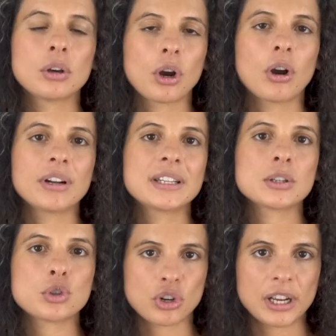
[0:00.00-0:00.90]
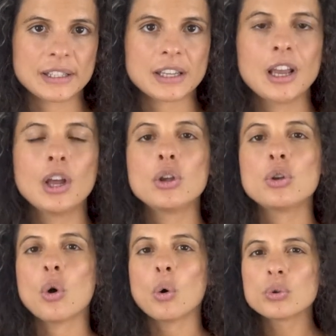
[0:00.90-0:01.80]
the current trends.
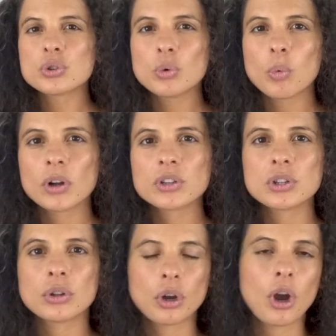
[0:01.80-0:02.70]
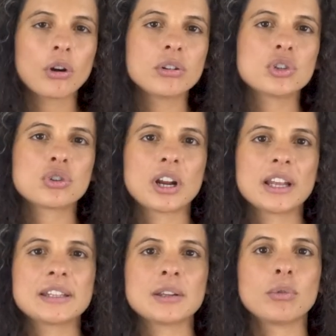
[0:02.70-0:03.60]
You also want the current
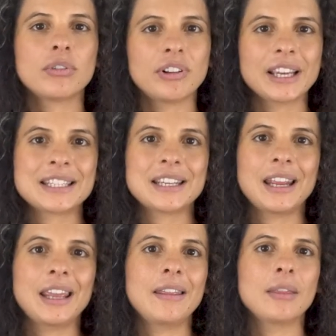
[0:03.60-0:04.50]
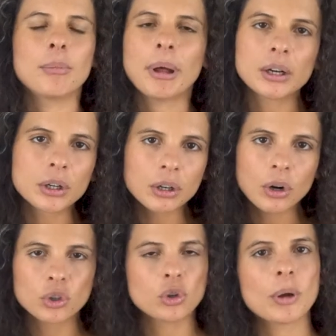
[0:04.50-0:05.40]
trends reflected in the banner
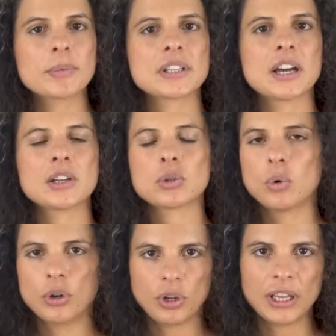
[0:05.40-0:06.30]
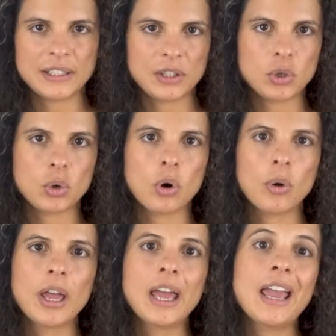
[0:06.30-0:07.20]
on your website or on your Etsy
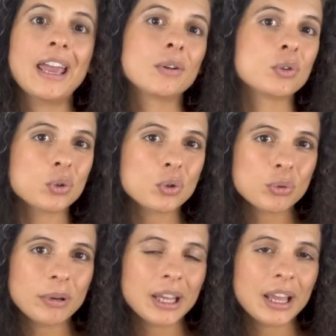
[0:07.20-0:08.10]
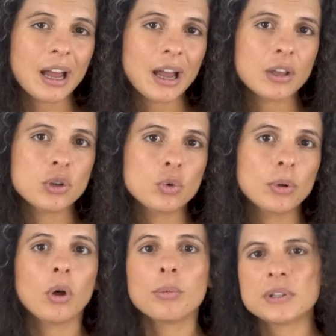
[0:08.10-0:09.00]
store. And on social media, you
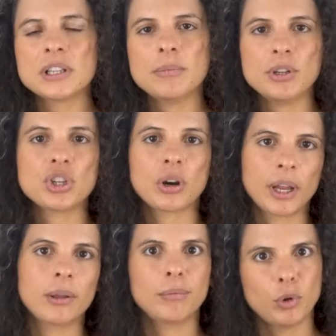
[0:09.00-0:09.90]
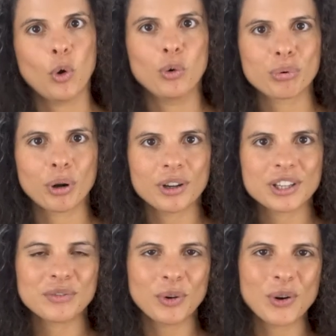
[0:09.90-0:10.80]
will obviously be sharing your own
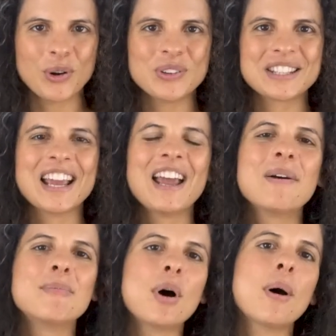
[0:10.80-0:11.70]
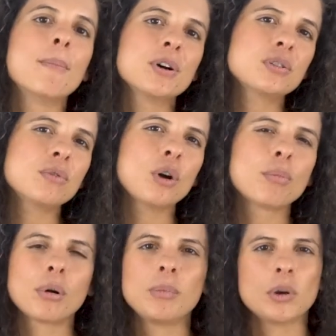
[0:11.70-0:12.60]
products photos, but most of you are
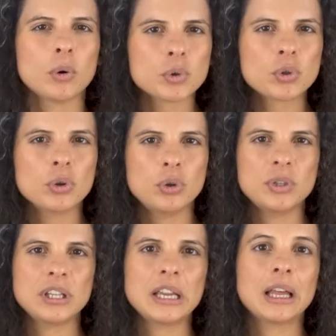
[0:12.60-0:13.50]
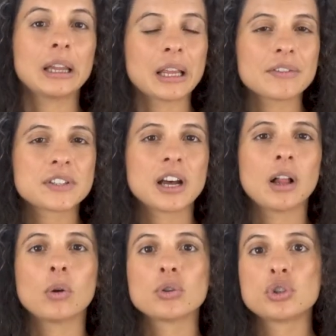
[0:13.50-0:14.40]
probably also using
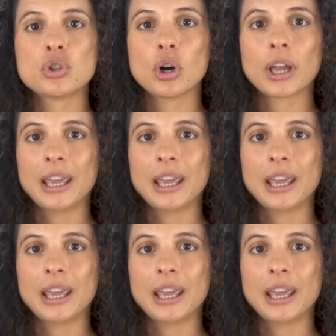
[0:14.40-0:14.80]
lifestyle or stock